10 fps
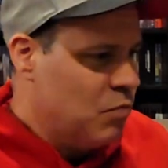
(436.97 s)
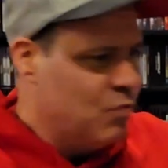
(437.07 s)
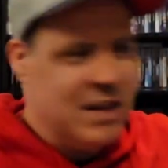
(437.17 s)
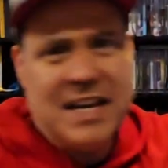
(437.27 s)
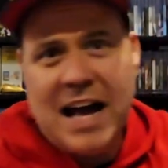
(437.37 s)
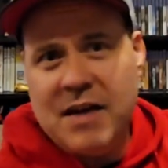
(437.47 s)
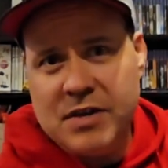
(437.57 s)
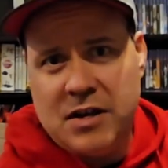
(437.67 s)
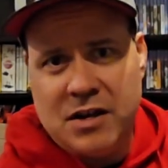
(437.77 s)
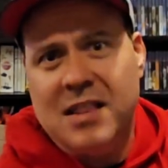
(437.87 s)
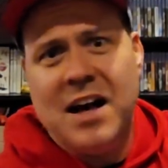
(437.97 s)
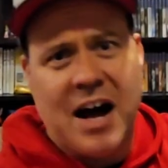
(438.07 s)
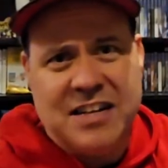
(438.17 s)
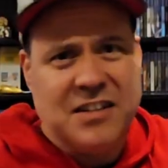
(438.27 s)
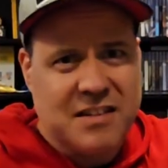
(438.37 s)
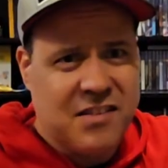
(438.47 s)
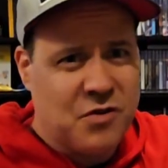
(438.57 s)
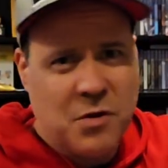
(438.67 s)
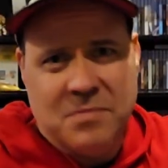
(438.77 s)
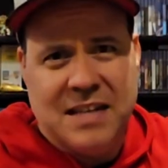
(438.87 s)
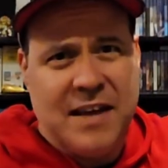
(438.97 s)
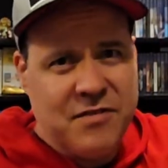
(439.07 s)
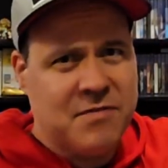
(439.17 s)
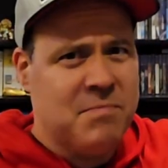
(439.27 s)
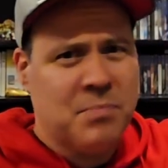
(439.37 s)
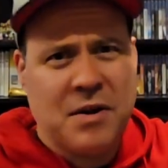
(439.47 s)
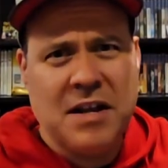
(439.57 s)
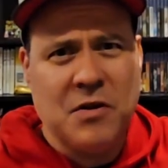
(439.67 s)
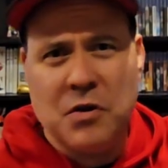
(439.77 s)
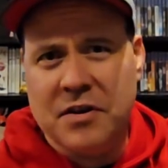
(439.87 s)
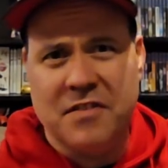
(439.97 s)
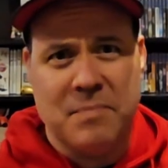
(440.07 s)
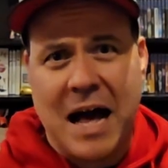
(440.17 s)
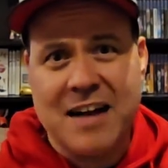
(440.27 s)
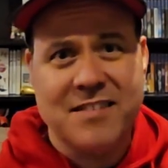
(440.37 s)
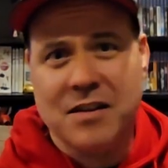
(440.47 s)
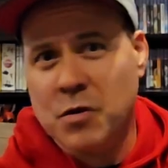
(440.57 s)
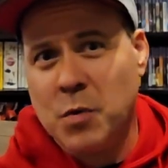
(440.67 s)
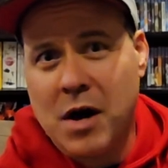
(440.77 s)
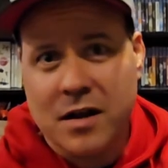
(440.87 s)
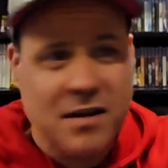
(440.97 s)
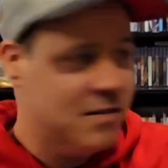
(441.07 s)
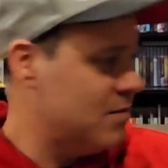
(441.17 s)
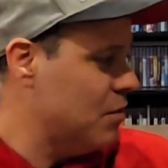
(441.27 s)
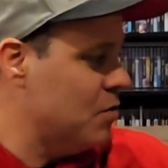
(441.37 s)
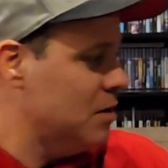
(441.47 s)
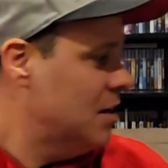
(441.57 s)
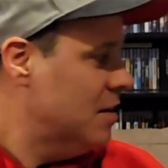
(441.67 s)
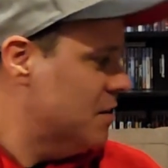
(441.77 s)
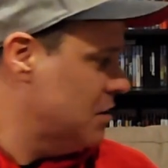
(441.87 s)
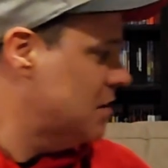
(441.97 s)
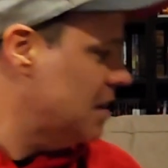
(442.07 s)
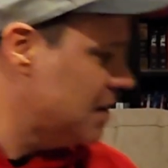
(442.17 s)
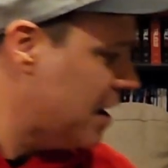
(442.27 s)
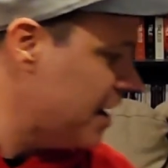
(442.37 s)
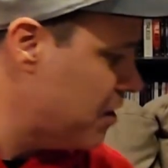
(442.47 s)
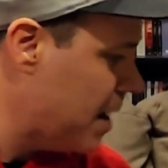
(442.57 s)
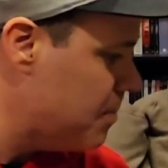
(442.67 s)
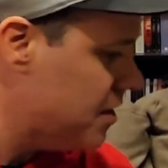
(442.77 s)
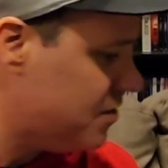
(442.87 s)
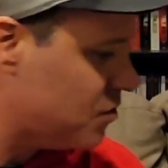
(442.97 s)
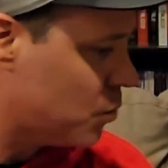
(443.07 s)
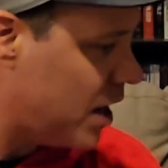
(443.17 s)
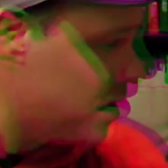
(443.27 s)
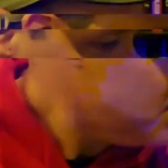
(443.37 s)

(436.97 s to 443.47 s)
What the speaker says: Really heavy. Good thing I took this home. Dave's pretty old, his back's a little wonky, so good thing that I grabbed this as well.